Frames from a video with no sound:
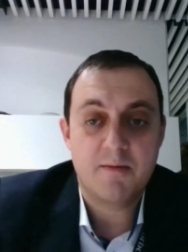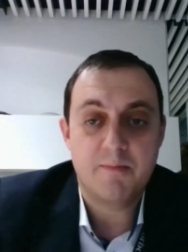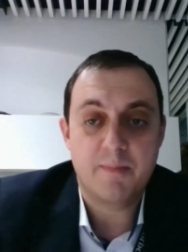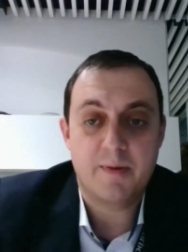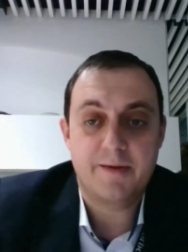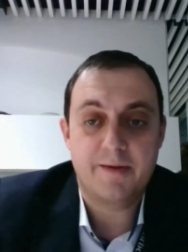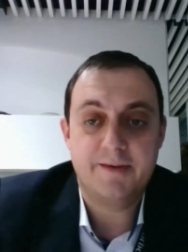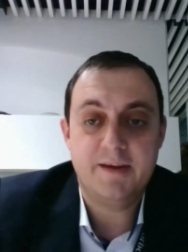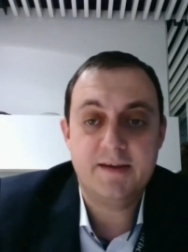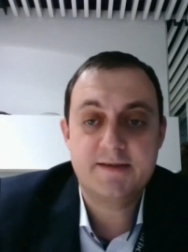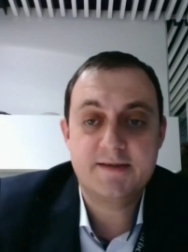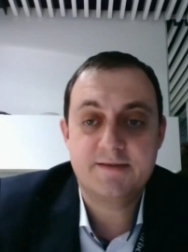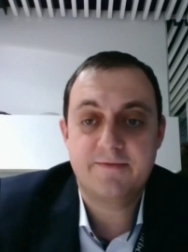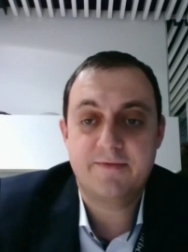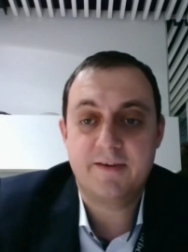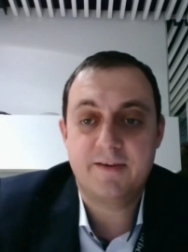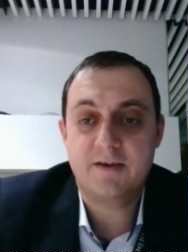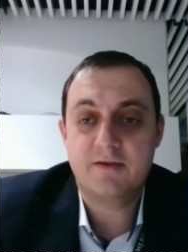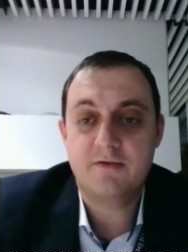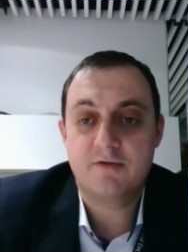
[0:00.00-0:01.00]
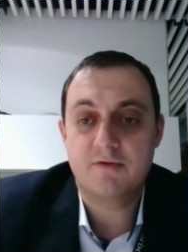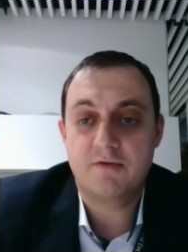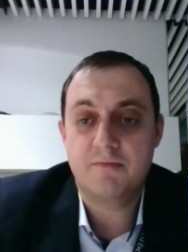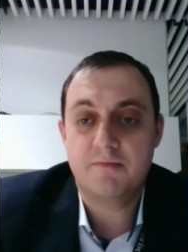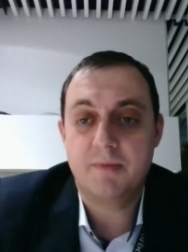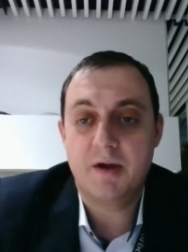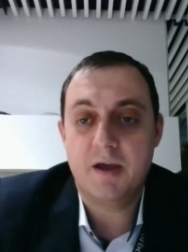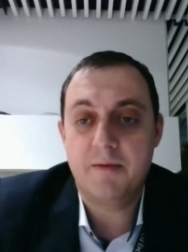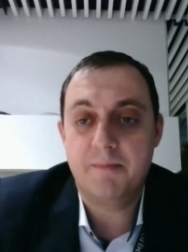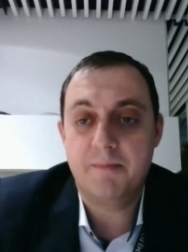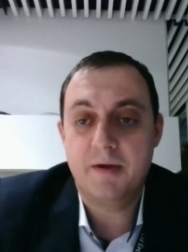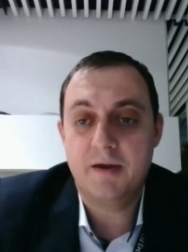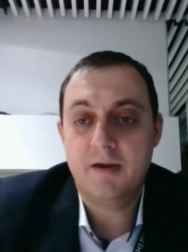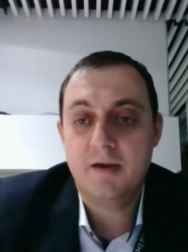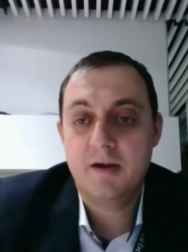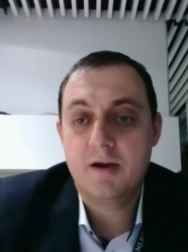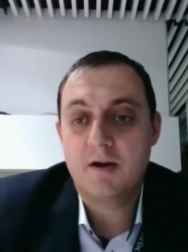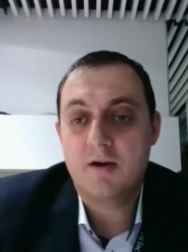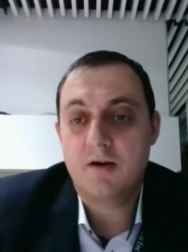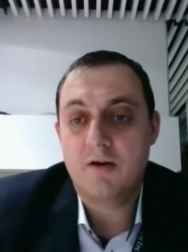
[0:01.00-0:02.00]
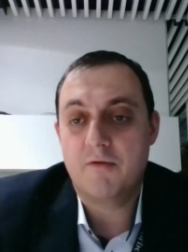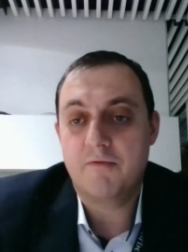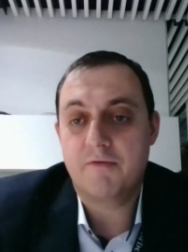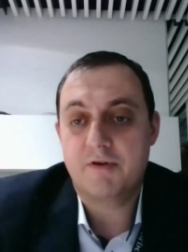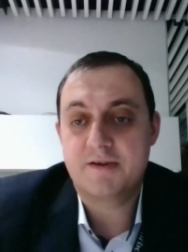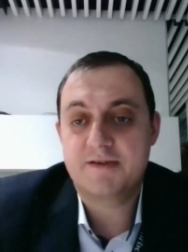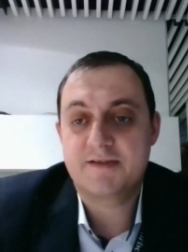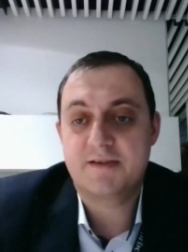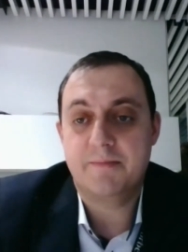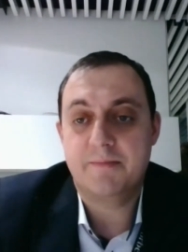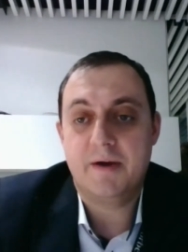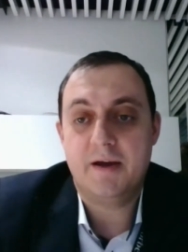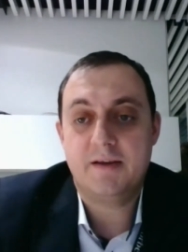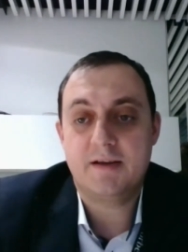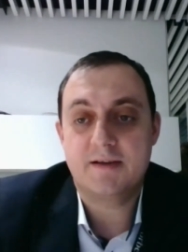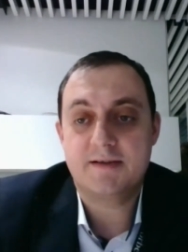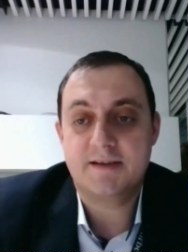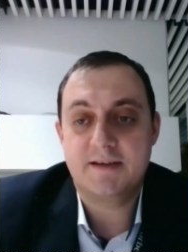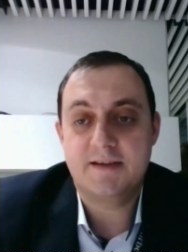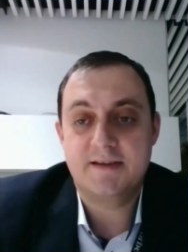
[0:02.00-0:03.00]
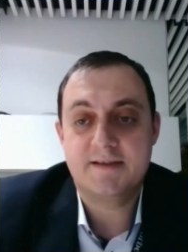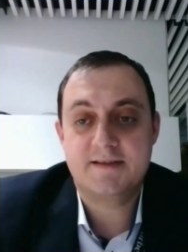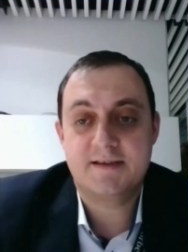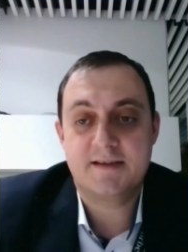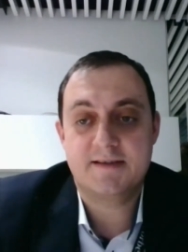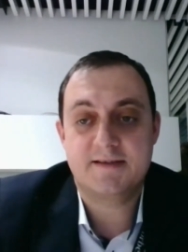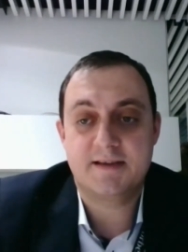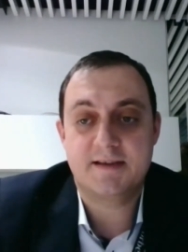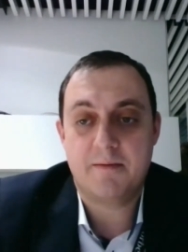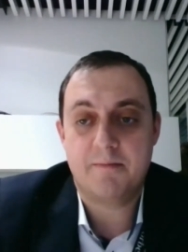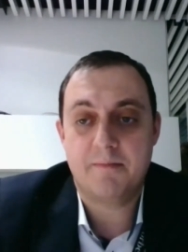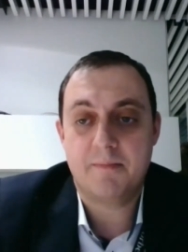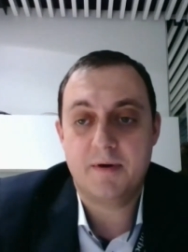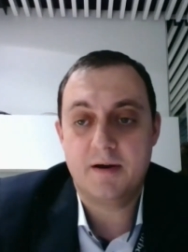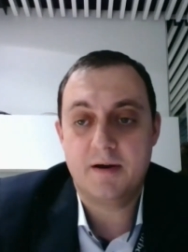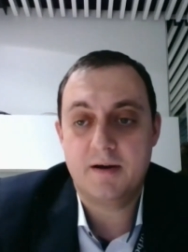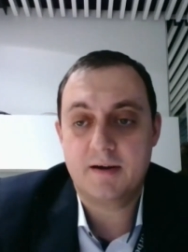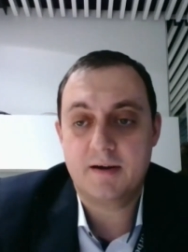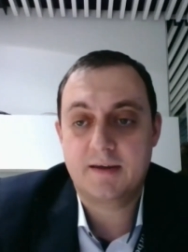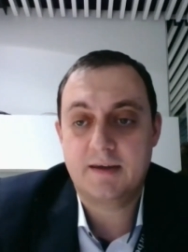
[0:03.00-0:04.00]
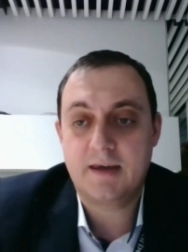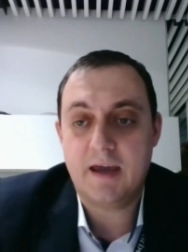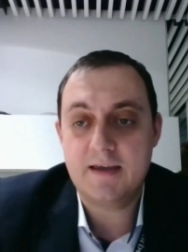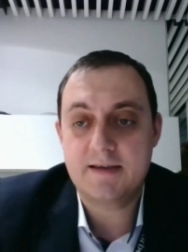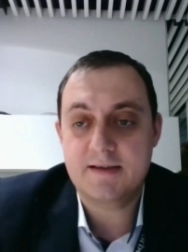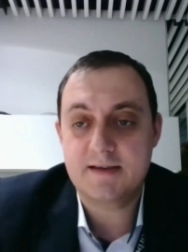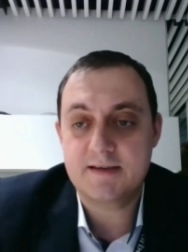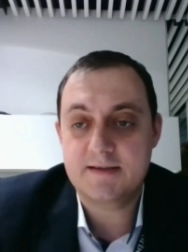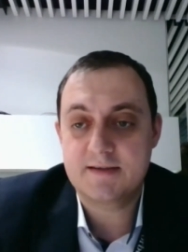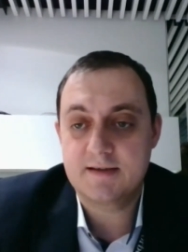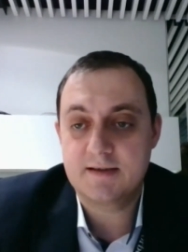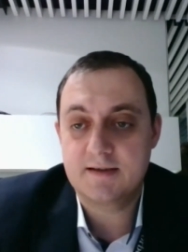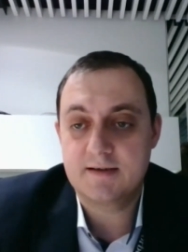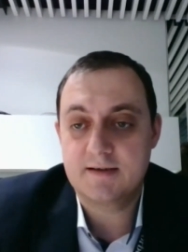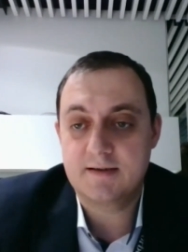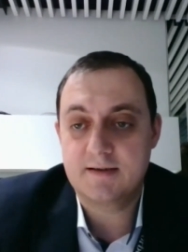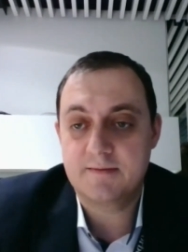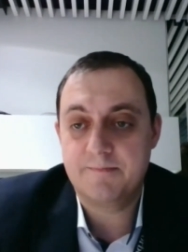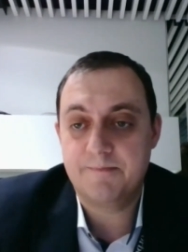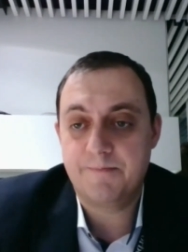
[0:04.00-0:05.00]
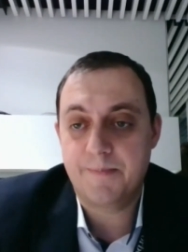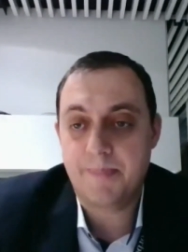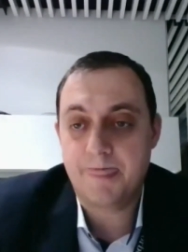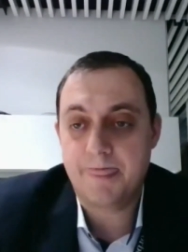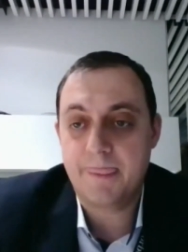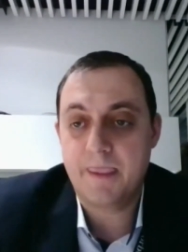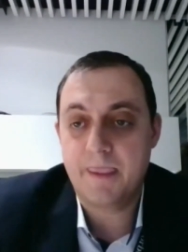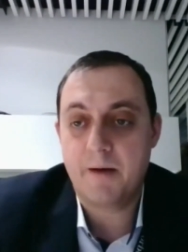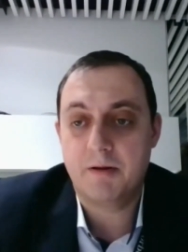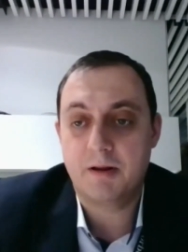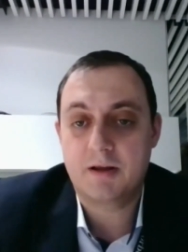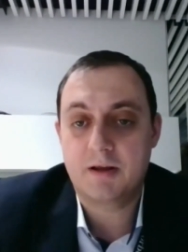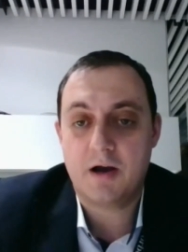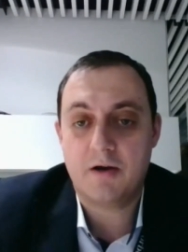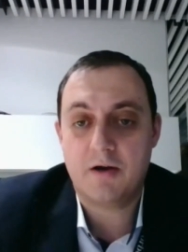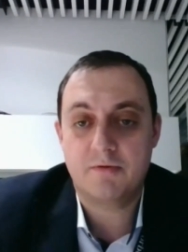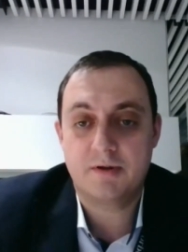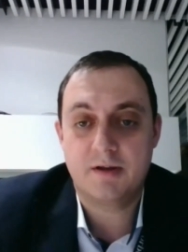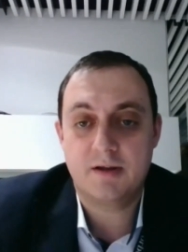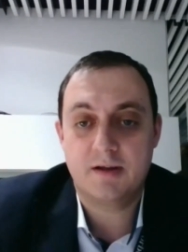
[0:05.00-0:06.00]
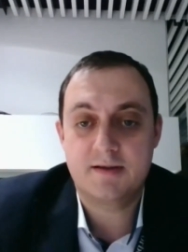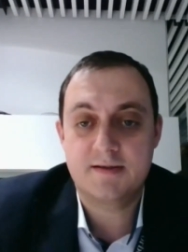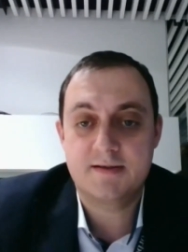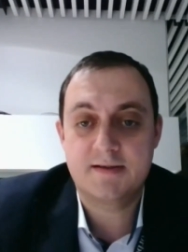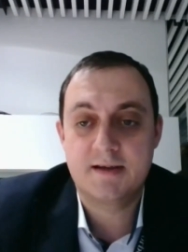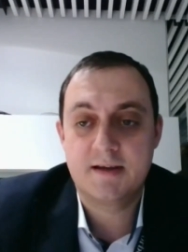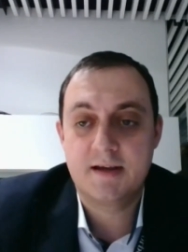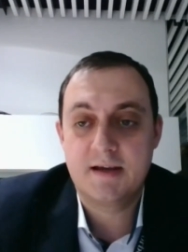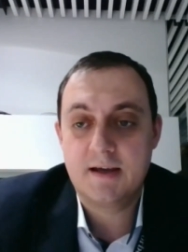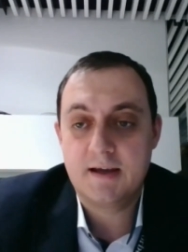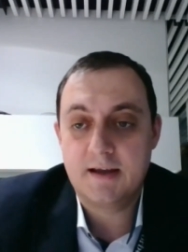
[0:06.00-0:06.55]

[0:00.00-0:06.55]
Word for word: but this figure may be overestimated since some uh, cases double counters,